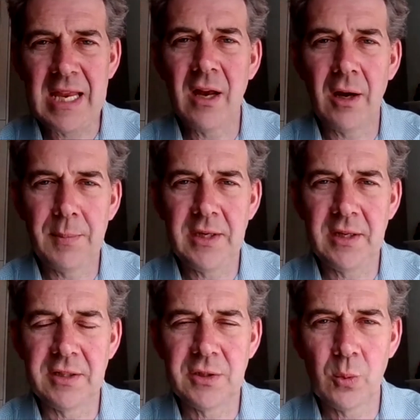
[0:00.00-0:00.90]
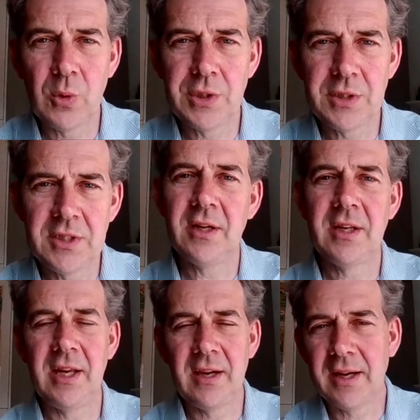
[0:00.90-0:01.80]
in Armenia towards
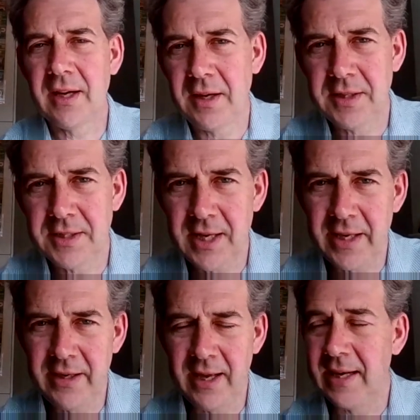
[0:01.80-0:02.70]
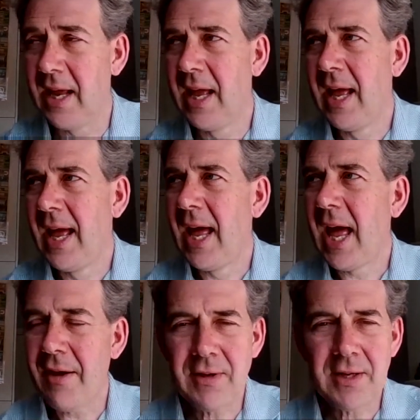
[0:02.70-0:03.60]
Turkey, and I can understand that.
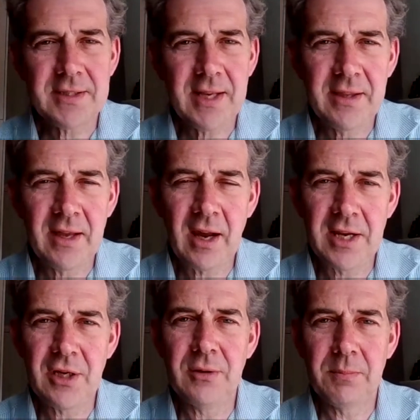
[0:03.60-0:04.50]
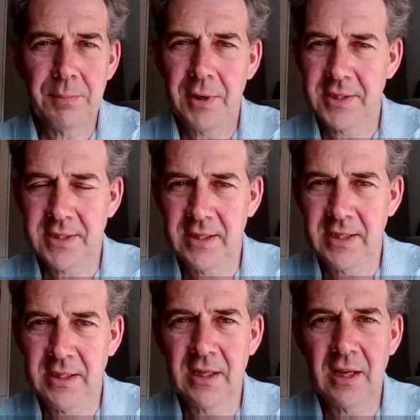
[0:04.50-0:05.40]
Having said that, I don't
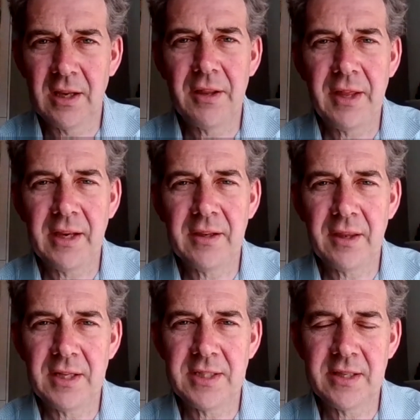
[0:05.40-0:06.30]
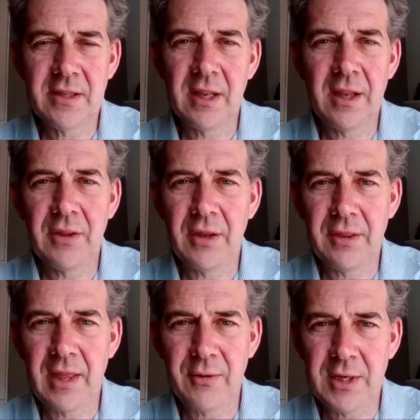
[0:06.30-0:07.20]
personally think that this that
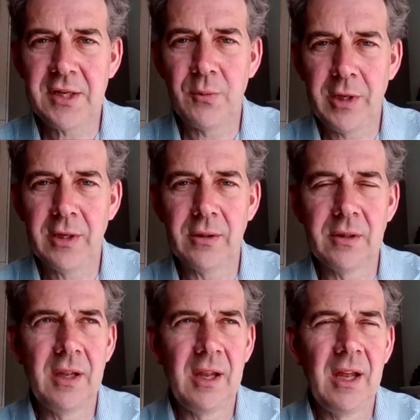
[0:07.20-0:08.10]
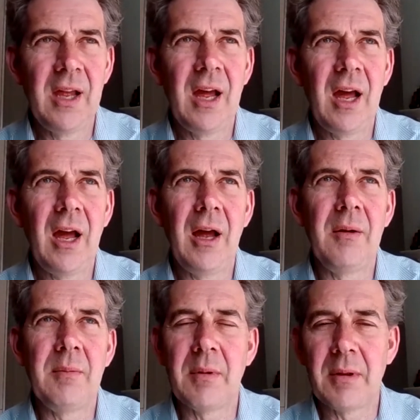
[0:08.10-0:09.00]
there is a real
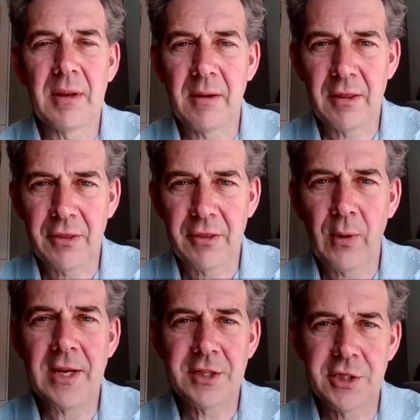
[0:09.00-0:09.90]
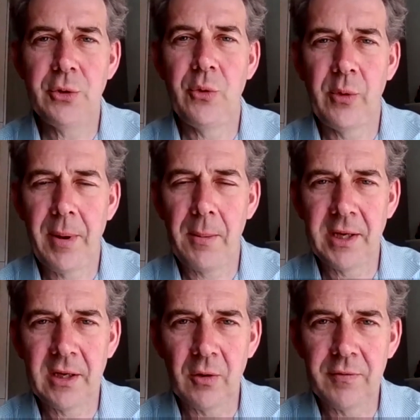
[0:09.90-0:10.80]
um, threat to the
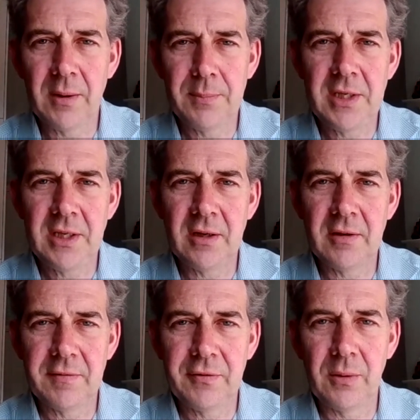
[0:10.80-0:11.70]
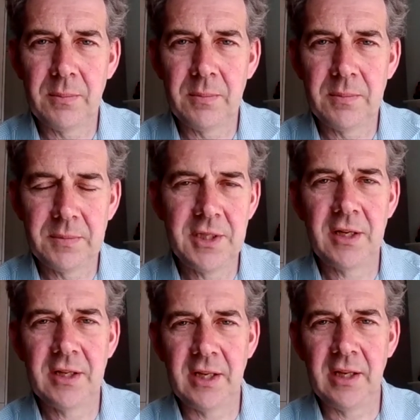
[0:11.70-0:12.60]
Republic of Armenia from
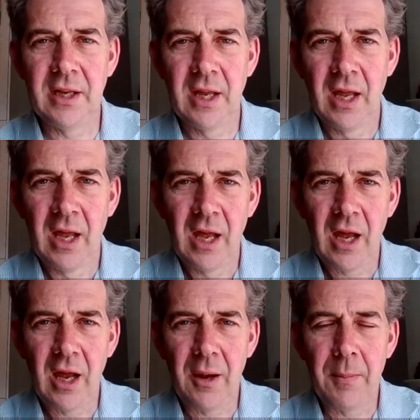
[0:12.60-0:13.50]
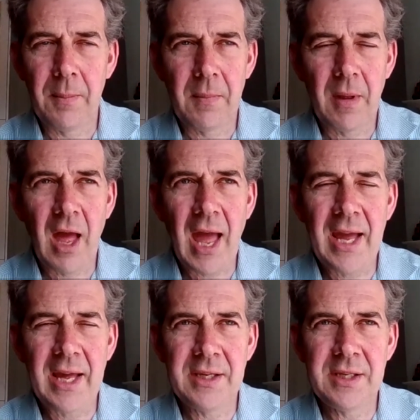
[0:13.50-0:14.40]
Turkey. Um,
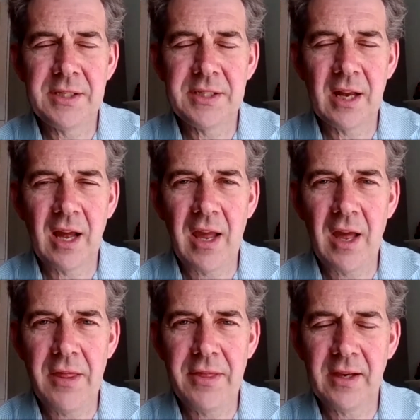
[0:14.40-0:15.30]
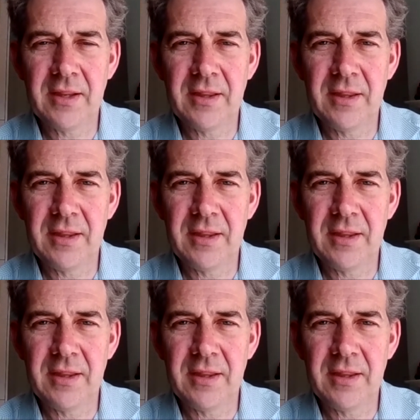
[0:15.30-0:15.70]
and I, I, think